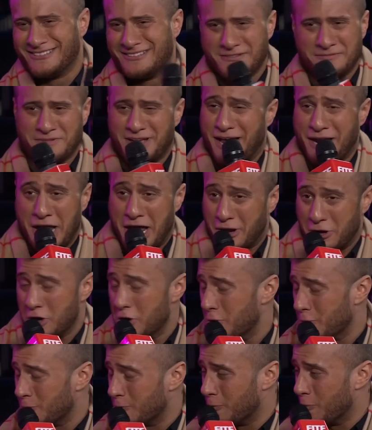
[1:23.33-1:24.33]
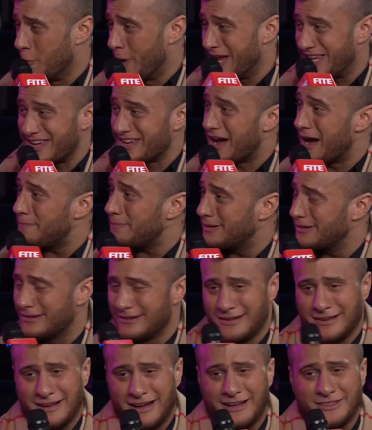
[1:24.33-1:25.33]
I don't know, waking up.
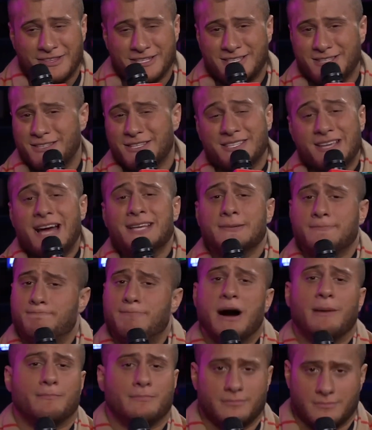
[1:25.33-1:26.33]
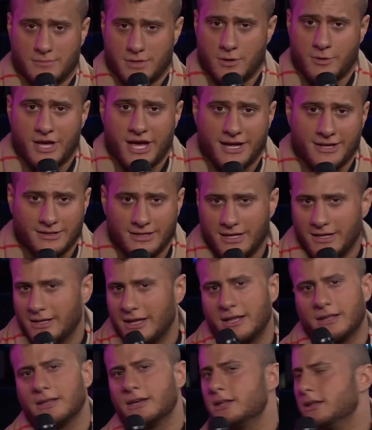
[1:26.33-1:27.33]
This guy's a bum, okay?
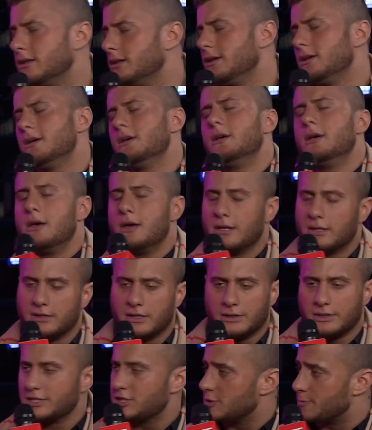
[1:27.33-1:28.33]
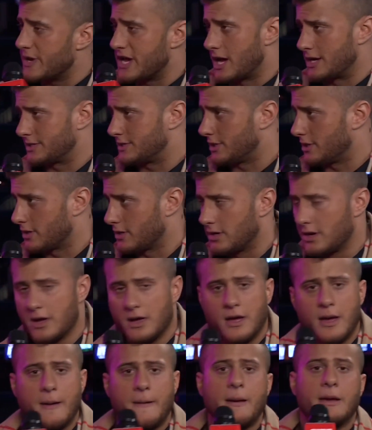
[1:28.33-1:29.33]
Let's just be honest here.
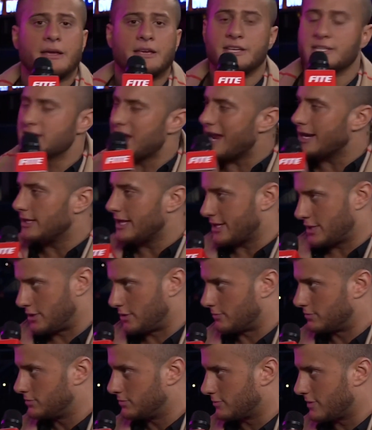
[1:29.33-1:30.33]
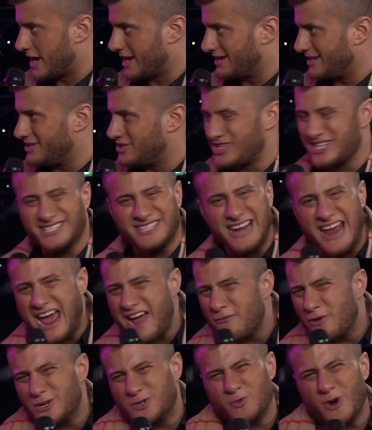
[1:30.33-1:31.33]
He's kind of like you, right? He's just an
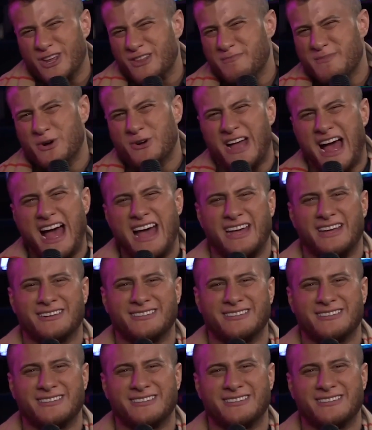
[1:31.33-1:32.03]
average run-of-the-mill guy.